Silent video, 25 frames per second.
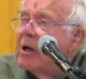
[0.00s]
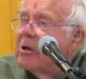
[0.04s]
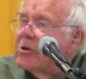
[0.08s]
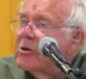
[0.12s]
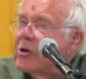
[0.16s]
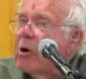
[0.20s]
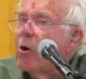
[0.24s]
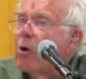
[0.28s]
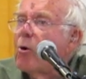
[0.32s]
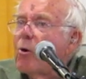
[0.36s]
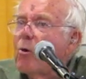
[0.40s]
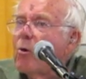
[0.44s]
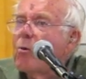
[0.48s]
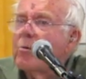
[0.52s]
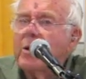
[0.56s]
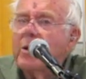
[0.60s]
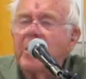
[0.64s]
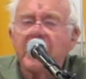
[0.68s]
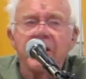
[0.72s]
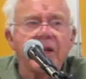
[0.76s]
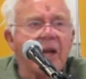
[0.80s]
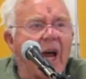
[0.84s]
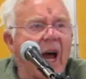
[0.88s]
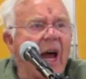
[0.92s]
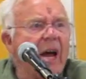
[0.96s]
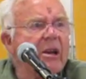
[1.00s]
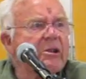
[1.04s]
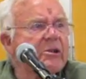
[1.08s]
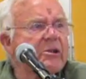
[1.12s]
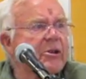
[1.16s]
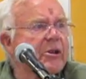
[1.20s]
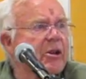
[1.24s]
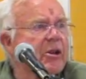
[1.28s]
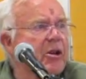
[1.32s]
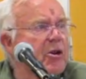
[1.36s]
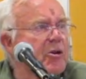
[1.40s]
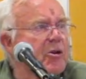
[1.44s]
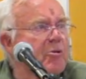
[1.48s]
So the
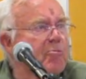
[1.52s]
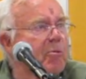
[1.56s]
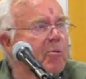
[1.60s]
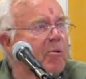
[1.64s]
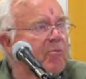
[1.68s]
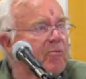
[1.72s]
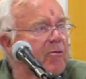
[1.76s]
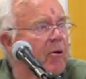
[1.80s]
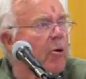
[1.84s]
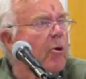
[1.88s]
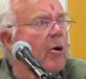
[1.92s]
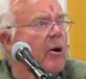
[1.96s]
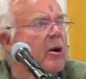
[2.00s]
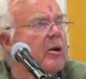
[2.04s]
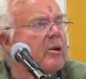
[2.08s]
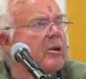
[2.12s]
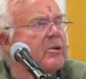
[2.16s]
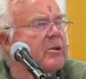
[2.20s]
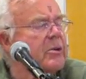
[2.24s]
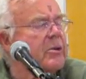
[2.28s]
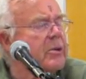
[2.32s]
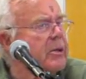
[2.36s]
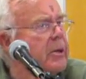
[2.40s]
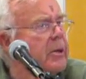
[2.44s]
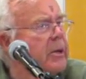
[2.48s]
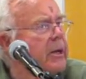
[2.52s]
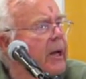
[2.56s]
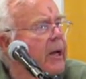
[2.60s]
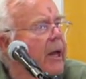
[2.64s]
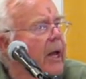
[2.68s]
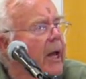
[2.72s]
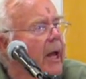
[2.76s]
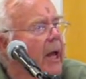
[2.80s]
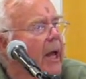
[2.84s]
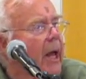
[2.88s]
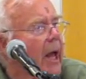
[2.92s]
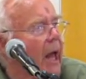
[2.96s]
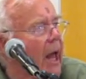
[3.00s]
task is before us,
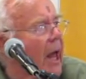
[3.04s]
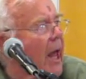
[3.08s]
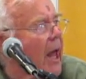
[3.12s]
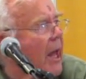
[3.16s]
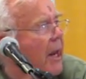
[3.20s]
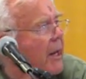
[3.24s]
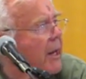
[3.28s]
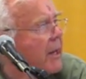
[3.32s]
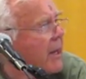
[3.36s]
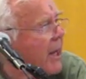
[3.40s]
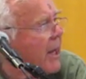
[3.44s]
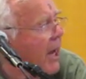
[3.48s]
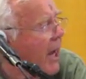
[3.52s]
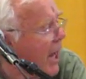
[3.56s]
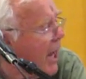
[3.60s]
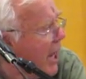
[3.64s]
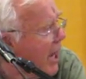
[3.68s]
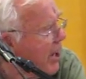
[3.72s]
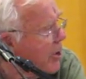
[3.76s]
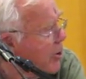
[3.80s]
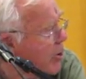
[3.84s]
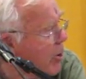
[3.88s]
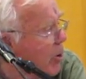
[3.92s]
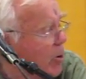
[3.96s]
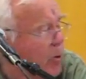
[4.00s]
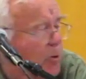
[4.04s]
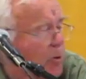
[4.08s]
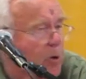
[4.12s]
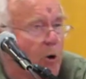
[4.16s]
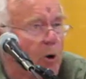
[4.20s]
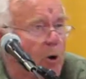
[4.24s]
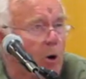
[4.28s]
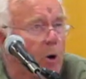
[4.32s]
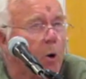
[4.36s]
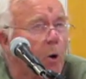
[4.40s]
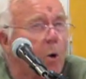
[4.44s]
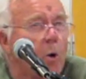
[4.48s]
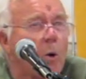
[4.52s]
and I don't
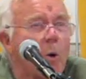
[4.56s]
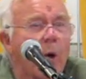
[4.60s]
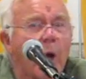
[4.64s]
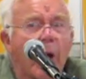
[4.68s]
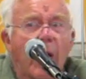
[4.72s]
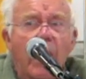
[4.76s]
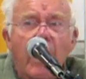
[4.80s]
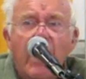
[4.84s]
know